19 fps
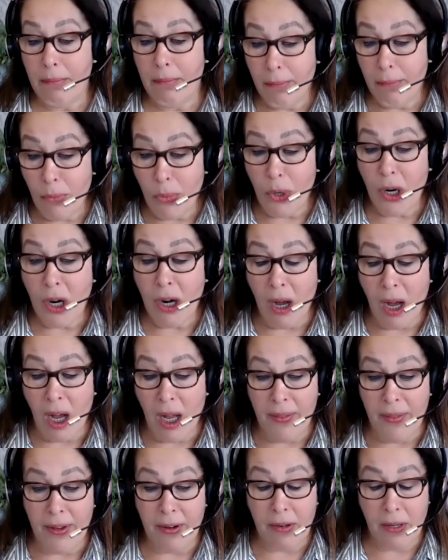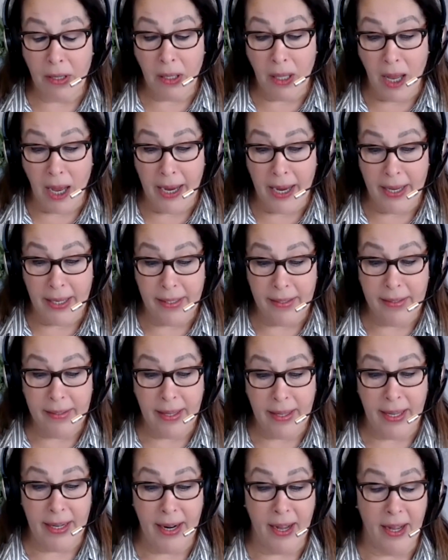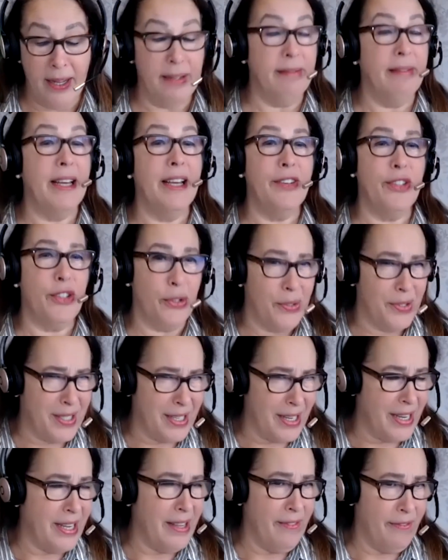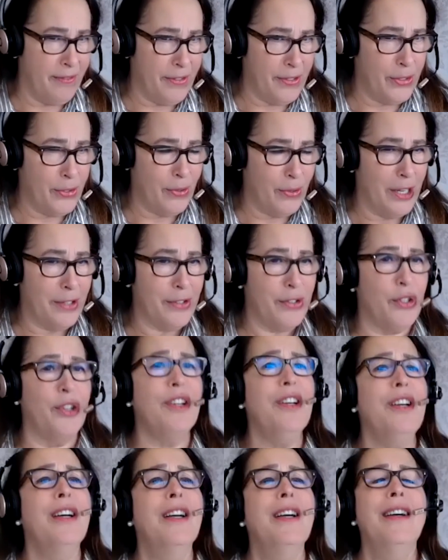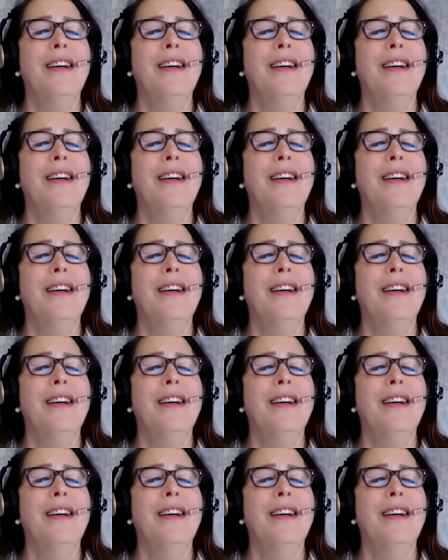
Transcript: more on their clients than on, as you say, infrastructure,